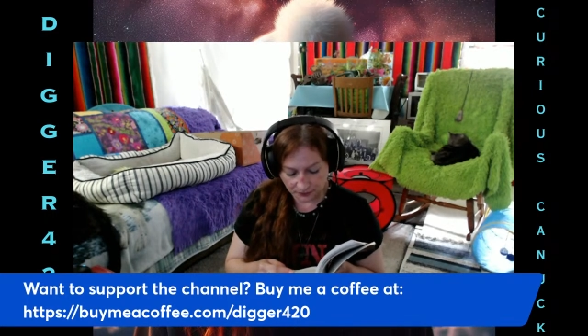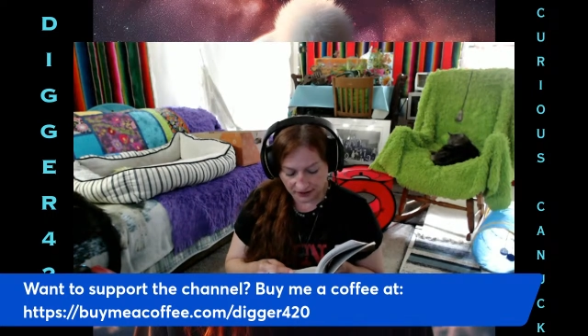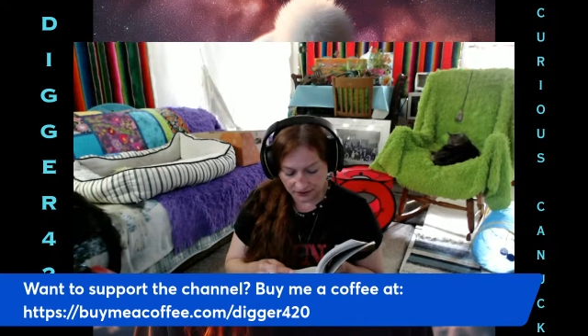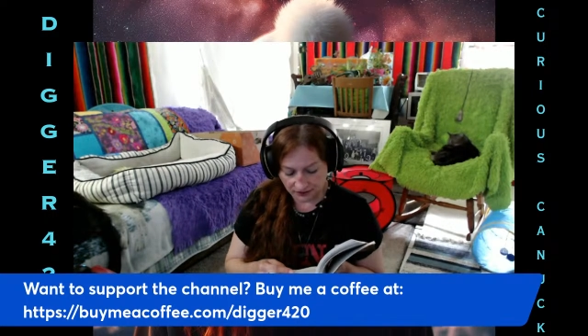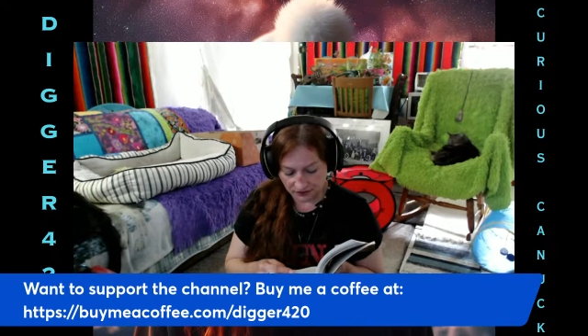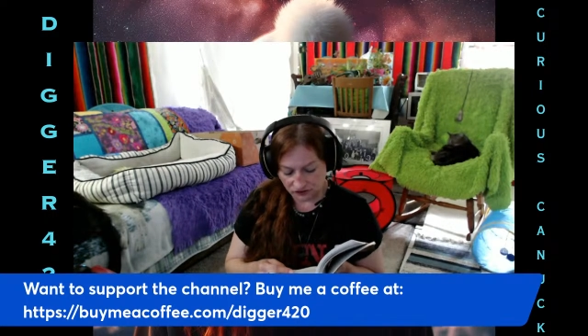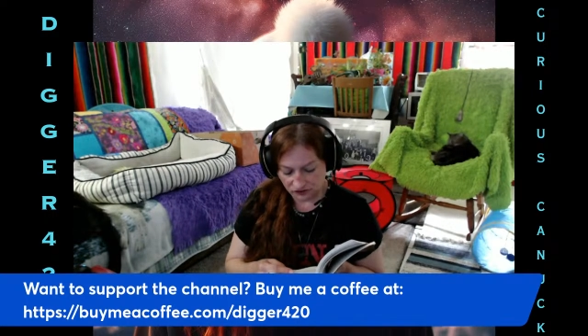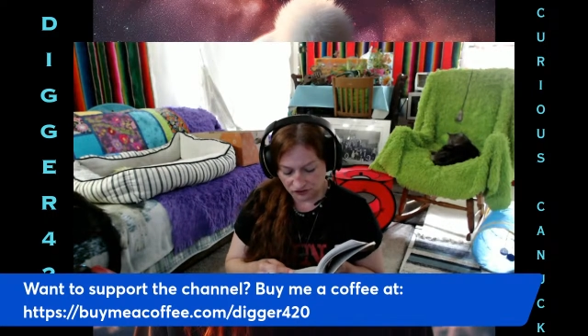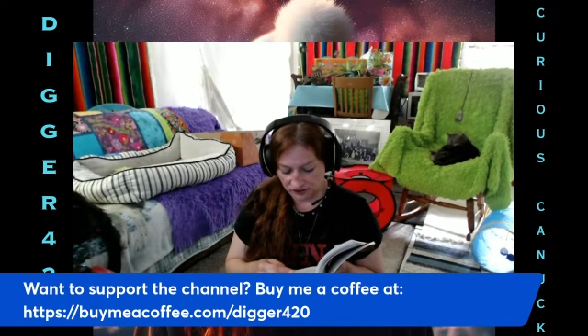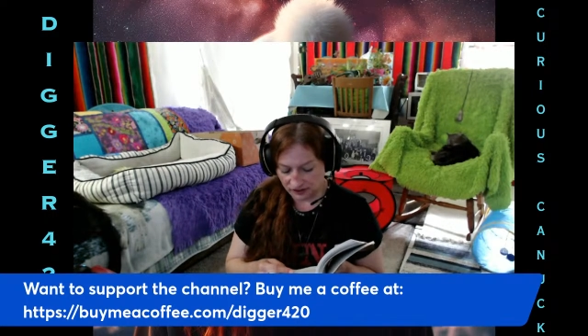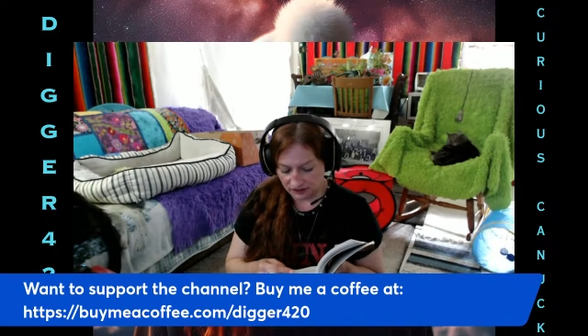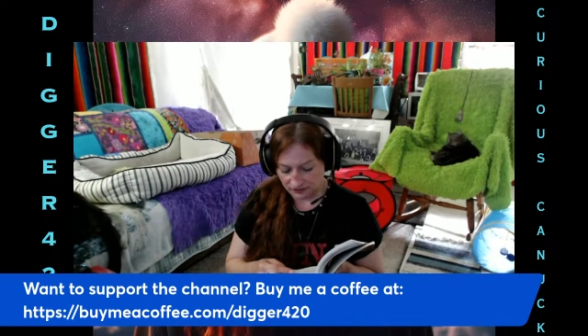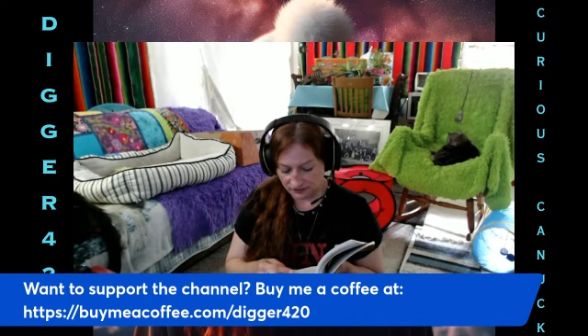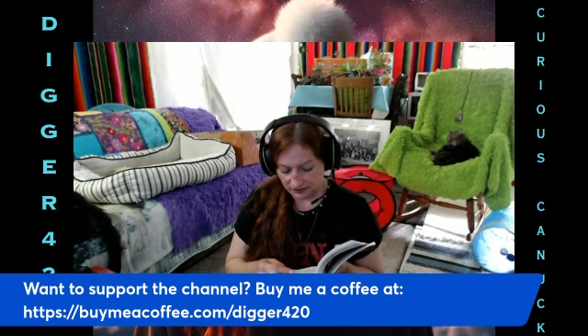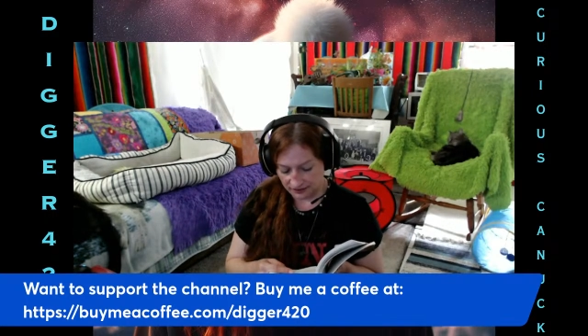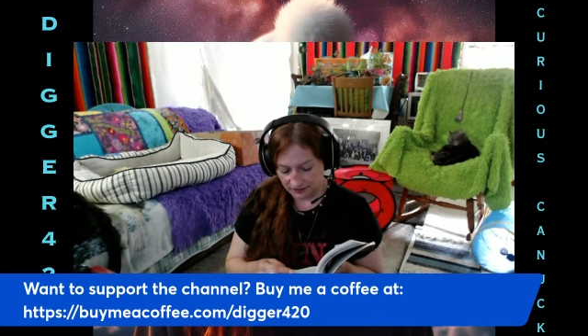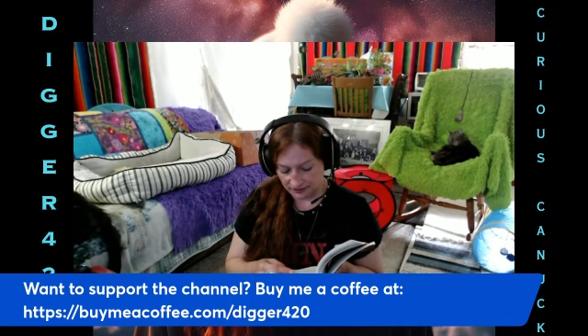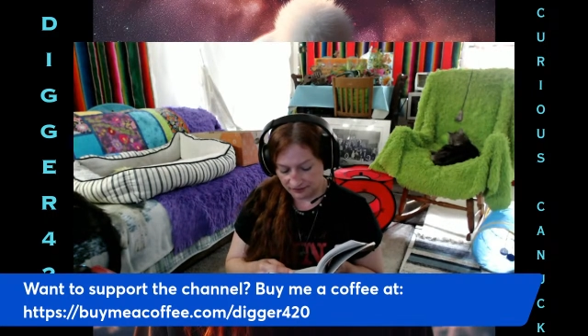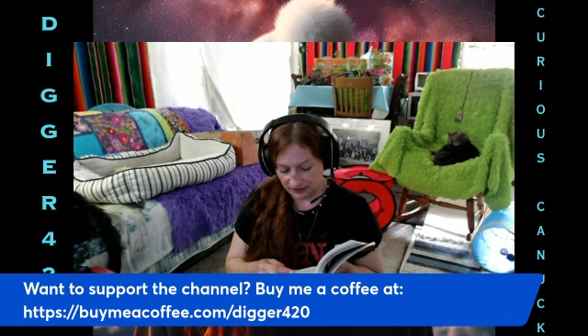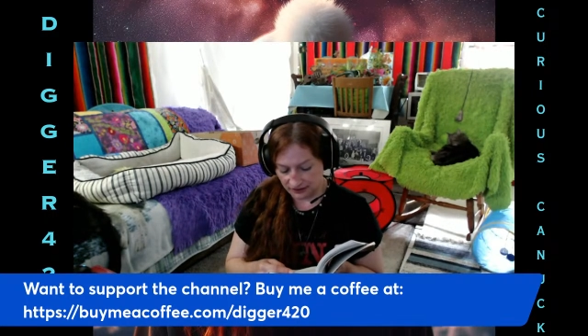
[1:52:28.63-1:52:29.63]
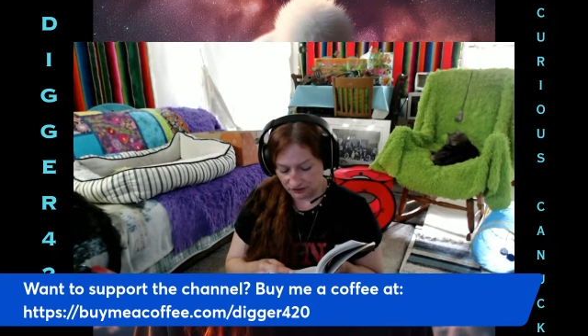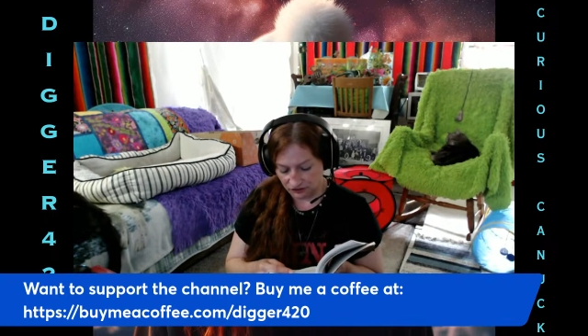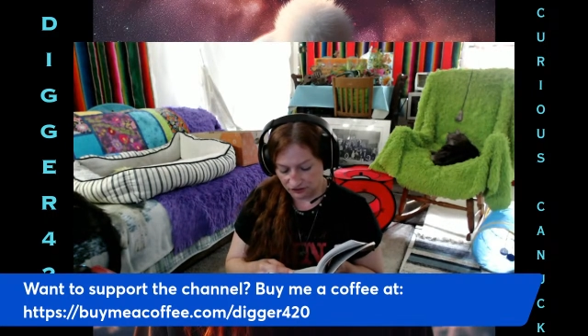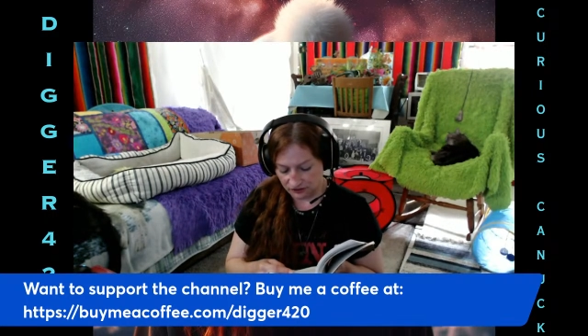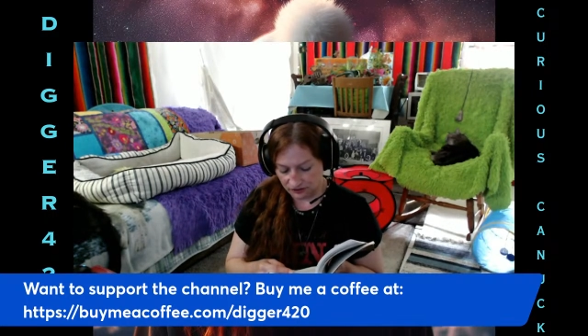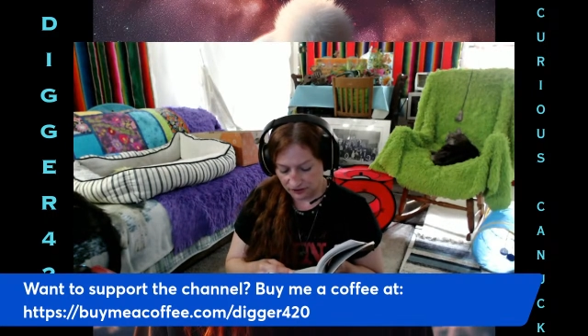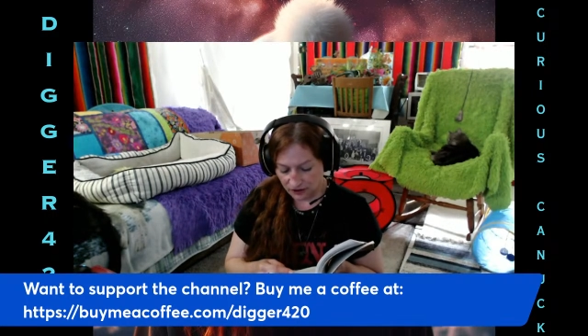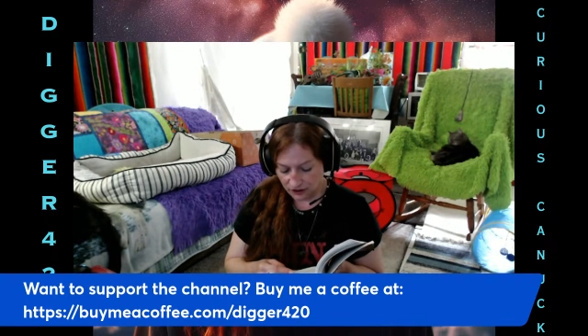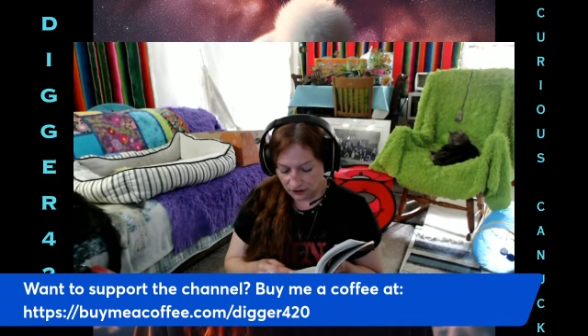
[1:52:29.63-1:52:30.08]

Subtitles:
of the Geneva Convention